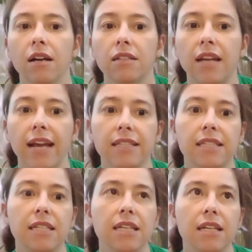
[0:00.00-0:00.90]

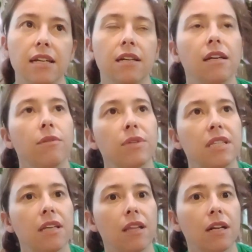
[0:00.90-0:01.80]
Tanzania, what's
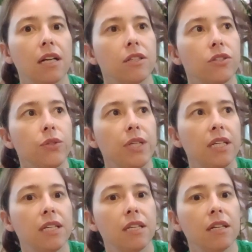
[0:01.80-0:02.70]
the other country?
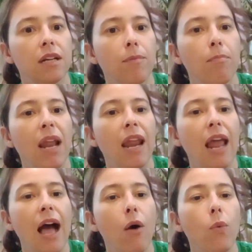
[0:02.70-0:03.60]

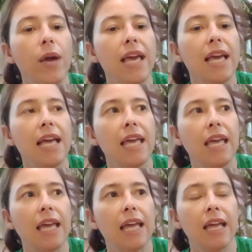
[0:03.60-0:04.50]
Malawi,
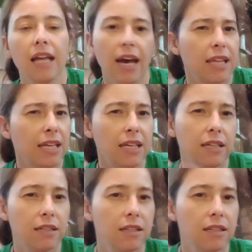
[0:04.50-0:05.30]
I think.